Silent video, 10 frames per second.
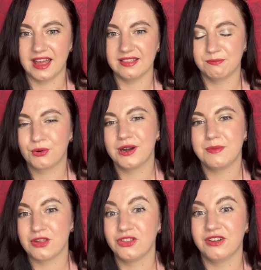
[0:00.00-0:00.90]
that
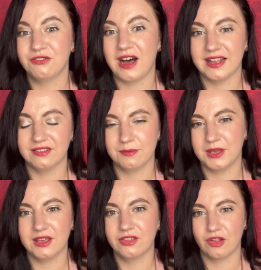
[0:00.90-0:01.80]
pretty much defined
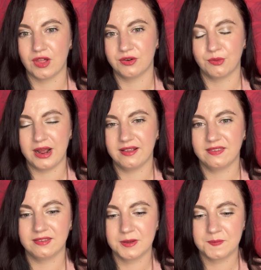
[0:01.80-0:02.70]
me in a lot of
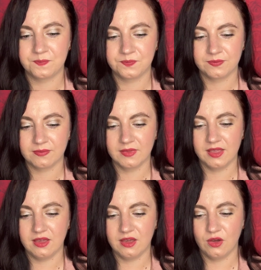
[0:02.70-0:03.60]
ways
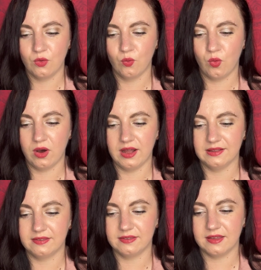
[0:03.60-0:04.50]

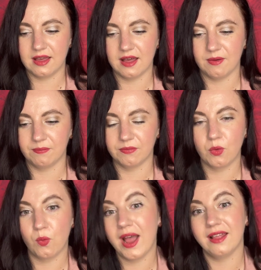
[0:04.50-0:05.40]
was
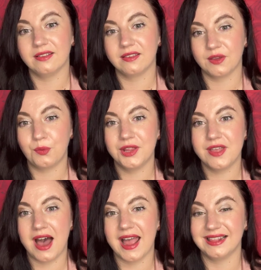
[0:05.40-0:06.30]
when
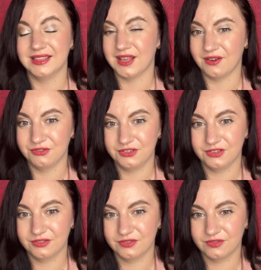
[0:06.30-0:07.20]
someone I loved
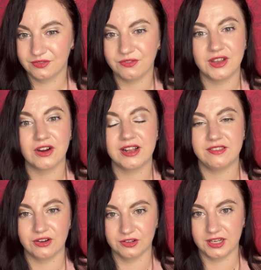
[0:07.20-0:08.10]
very
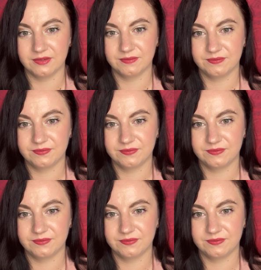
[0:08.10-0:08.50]
dearly